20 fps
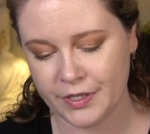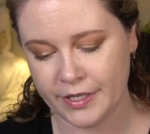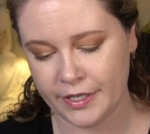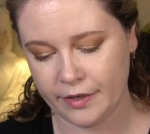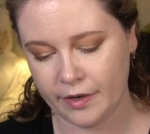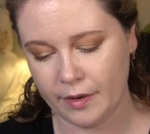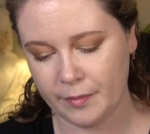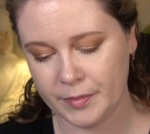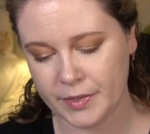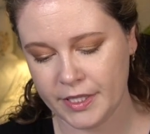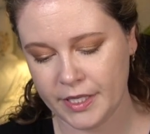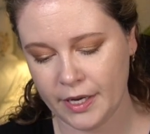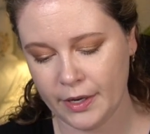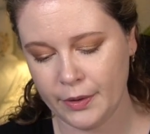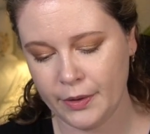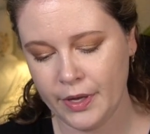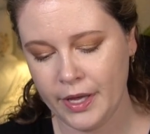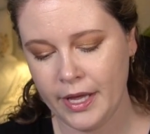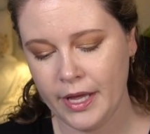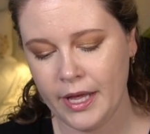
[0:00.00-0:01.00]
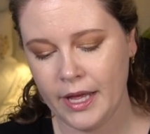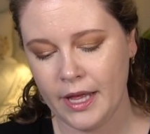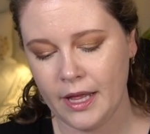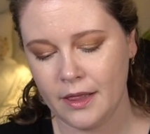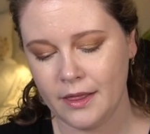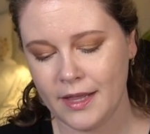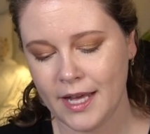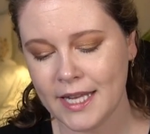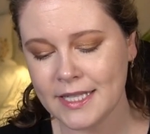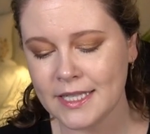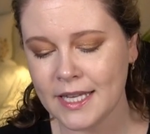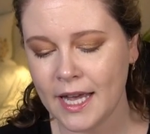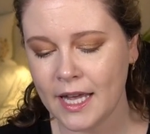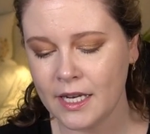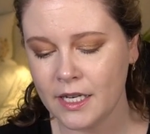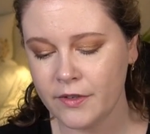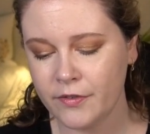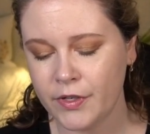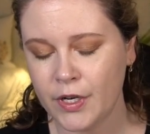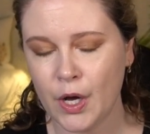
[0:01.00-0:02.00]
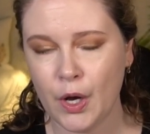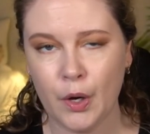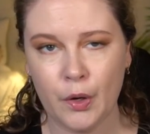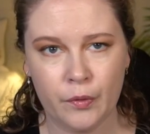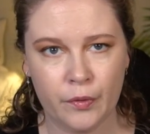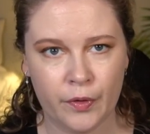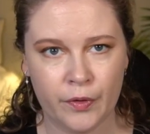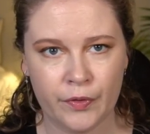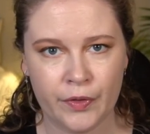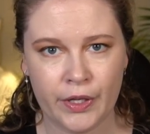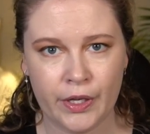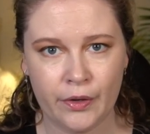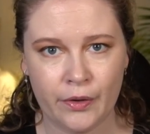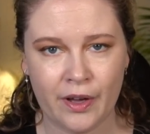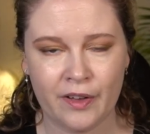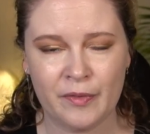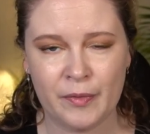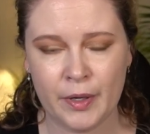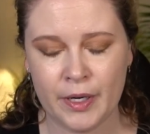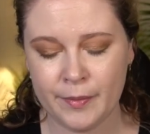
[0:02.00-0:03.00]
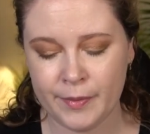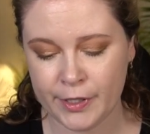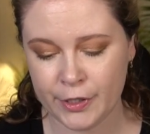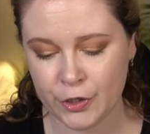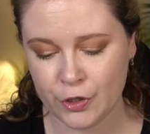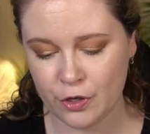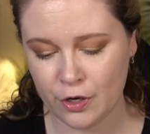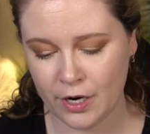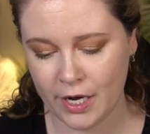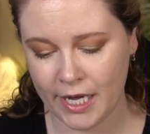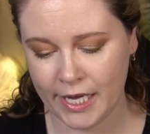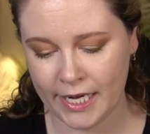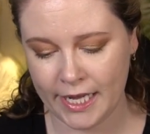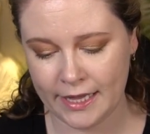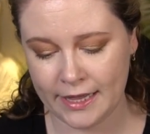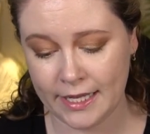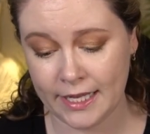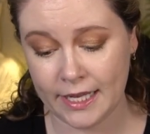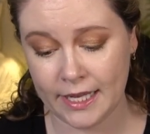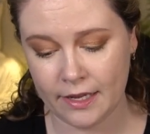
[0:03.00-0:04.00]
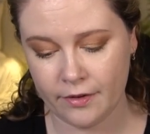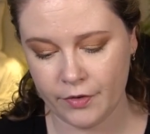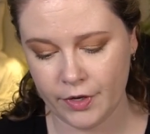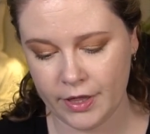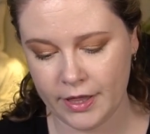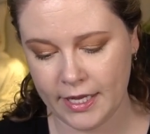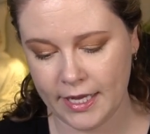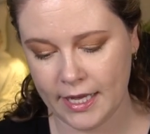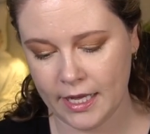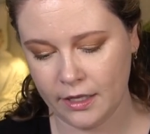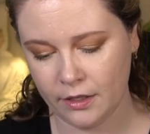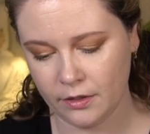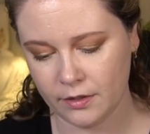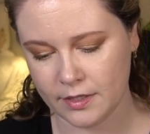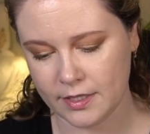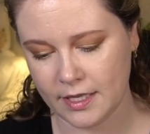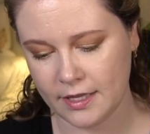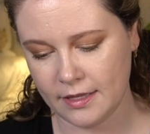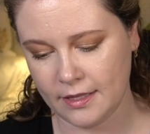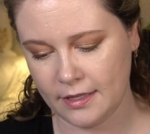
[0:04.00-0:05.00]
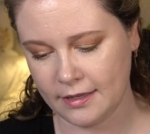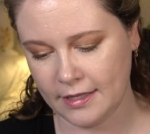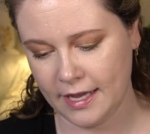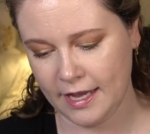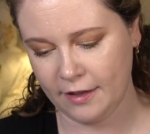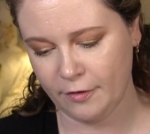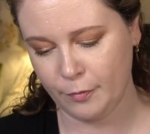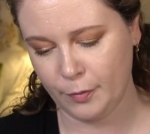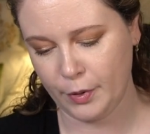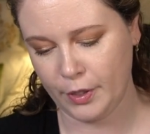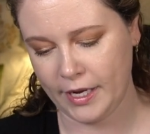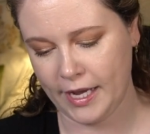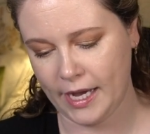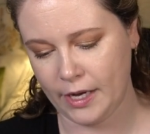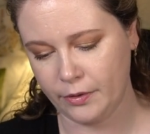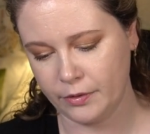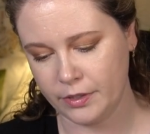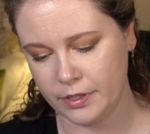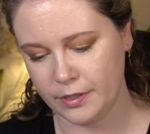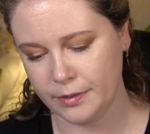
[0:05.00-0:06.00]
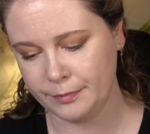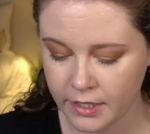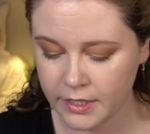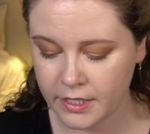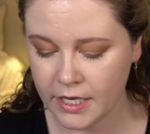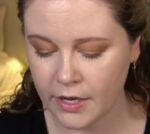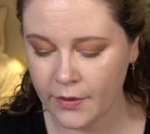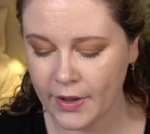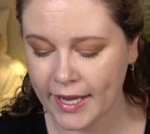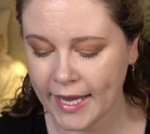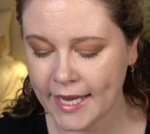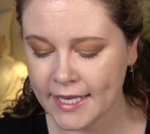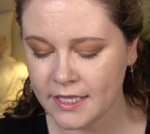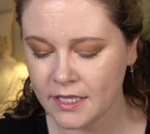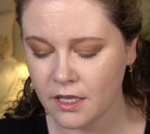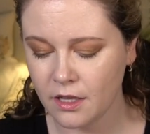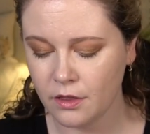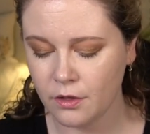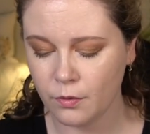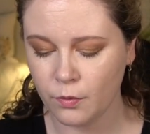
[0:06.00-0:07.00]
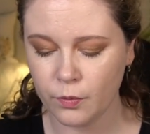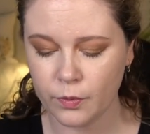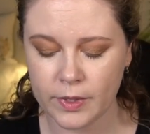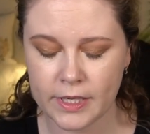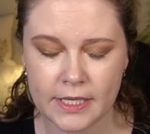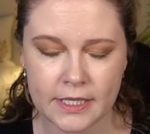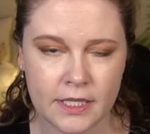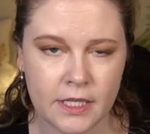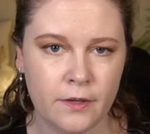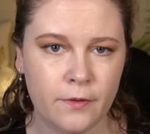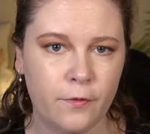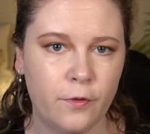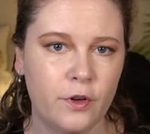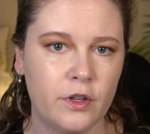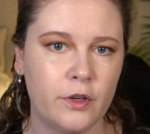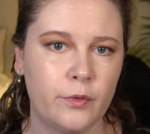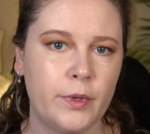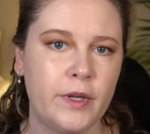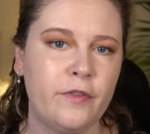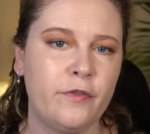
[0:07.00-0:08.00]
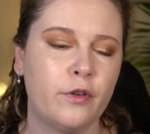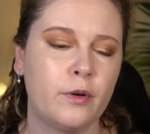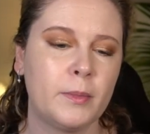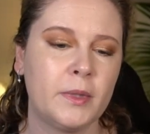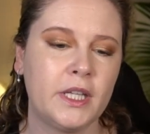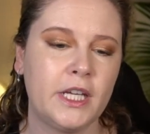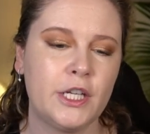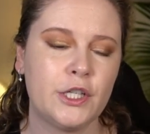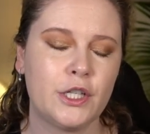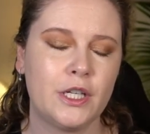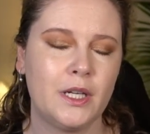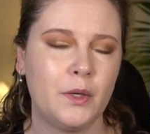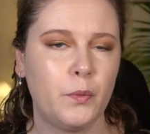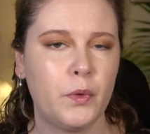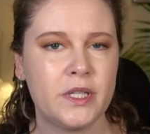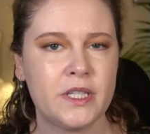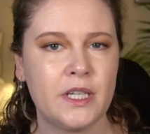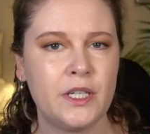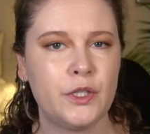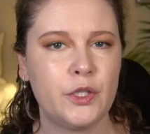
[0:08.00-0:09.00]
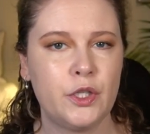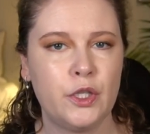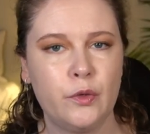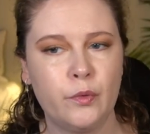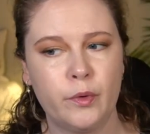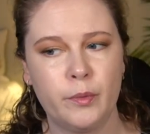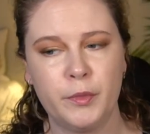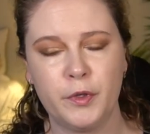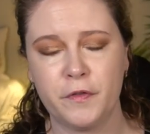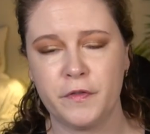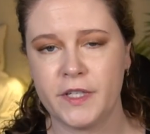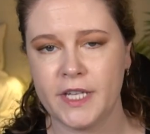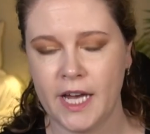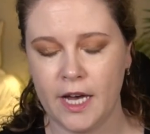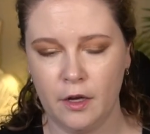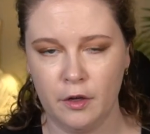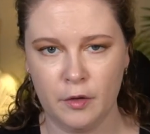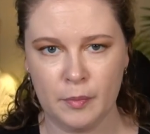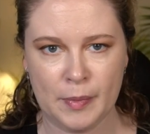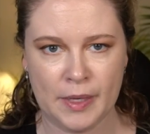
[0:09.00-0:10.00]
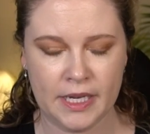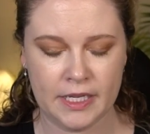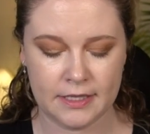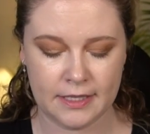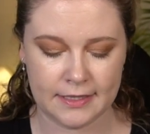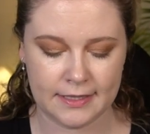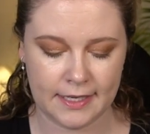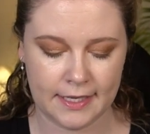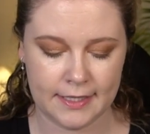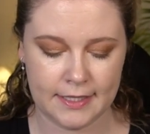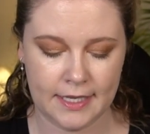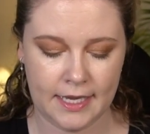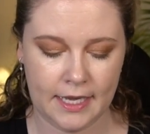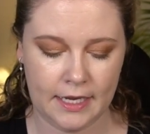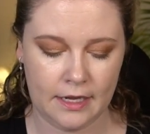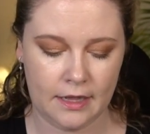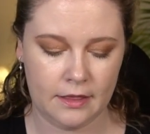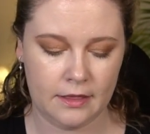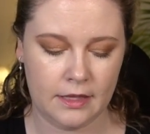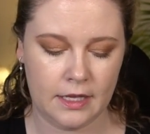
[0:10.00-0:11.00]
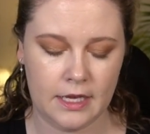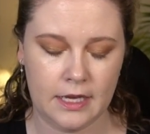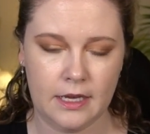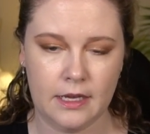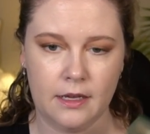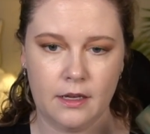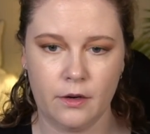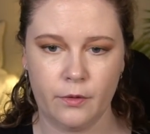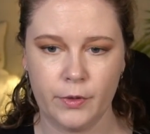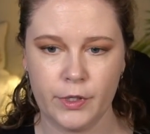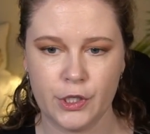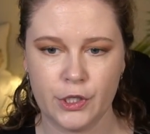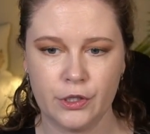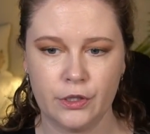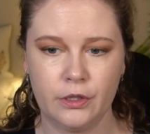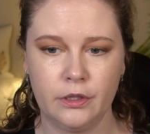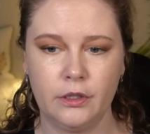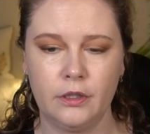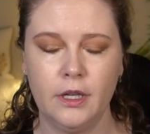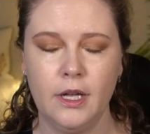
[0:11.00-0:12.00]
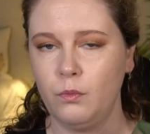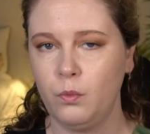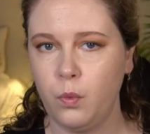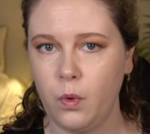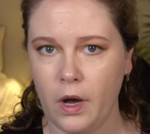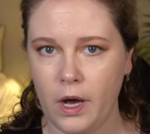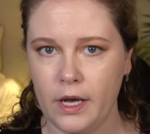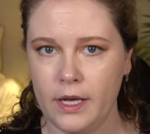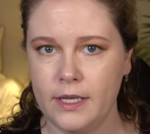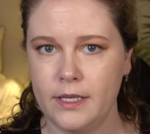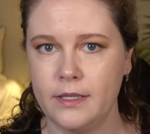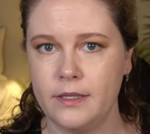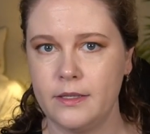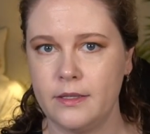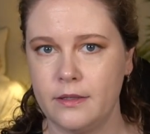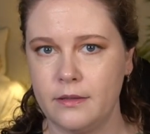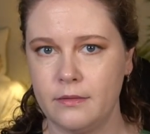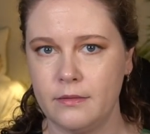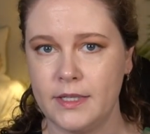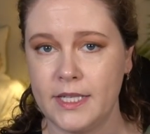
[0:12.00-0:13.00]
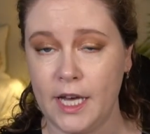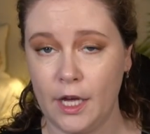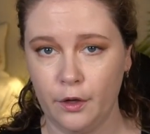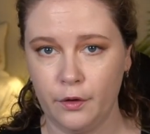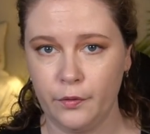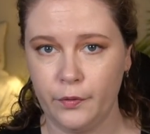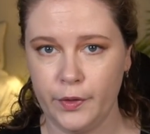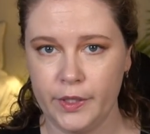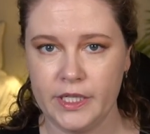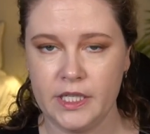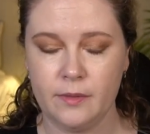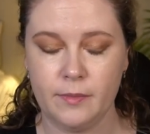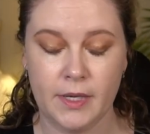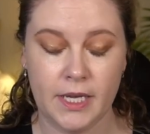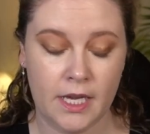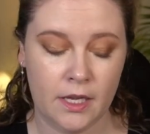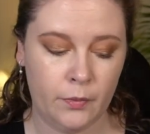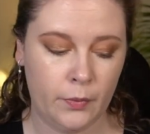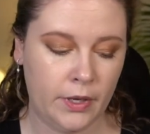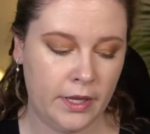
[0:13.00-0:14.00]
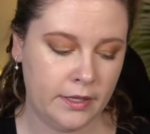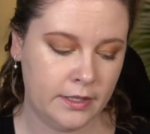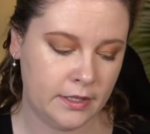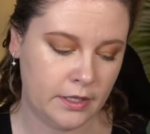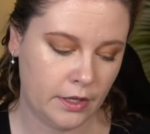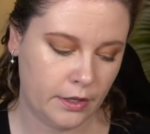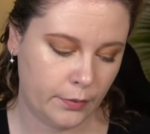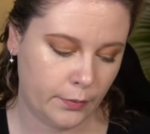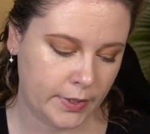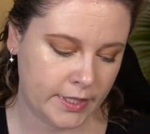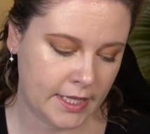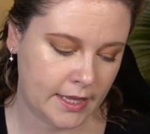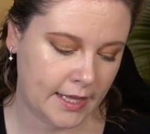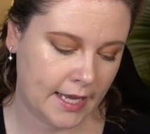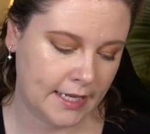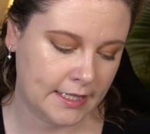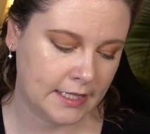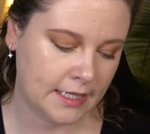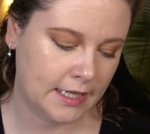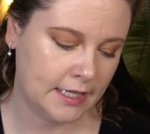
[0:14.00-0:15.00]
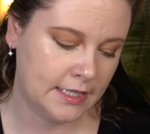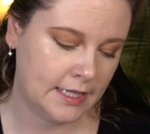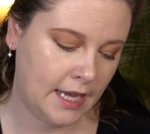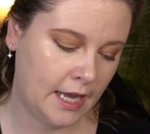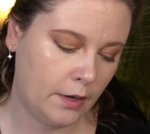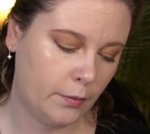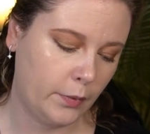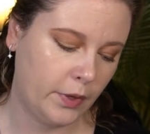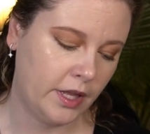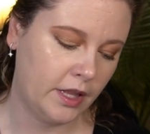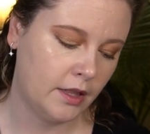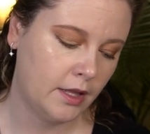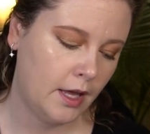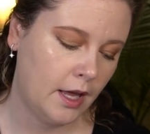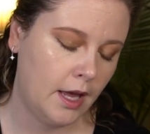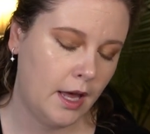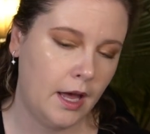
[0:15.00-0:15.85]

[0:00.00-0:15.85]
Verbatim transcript: serum. So that's kind of an overview. I've pretty much tried, I think, everything else that they have put out. So I guess the reason for the reformulation, it wasn't to remove talc because as I said, the original was talc free to begin with, so there wasn't that to contend with.